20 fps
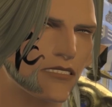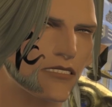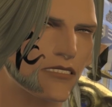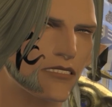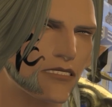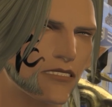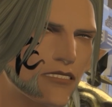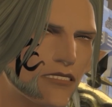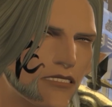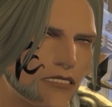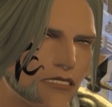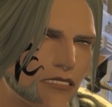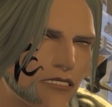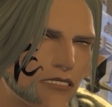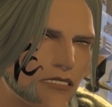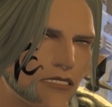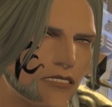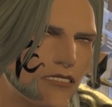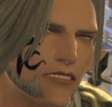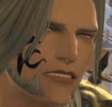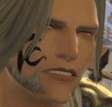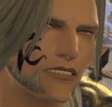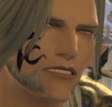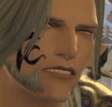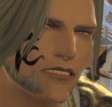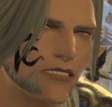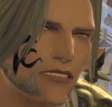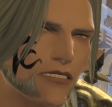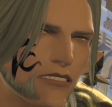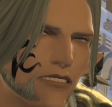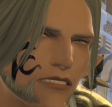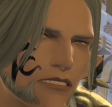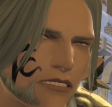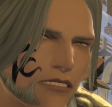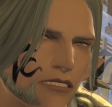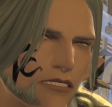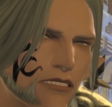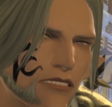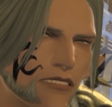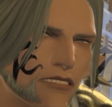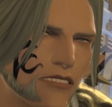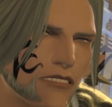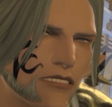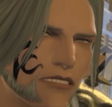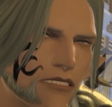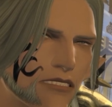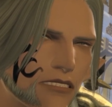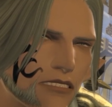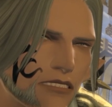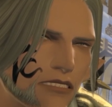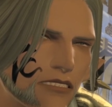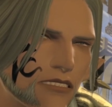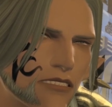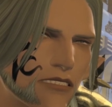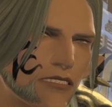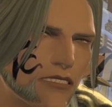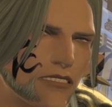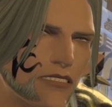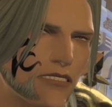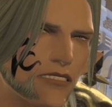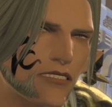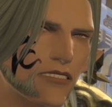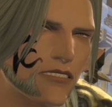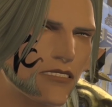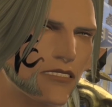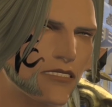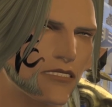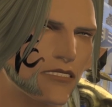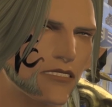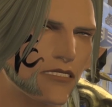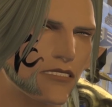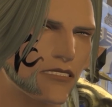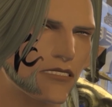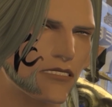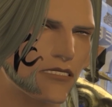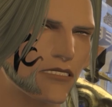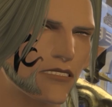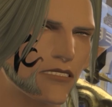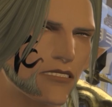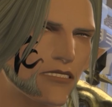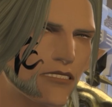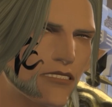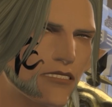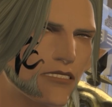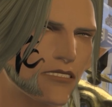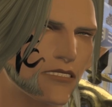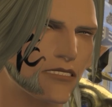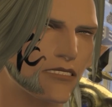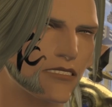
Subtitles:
No words are spoken by the person on screen.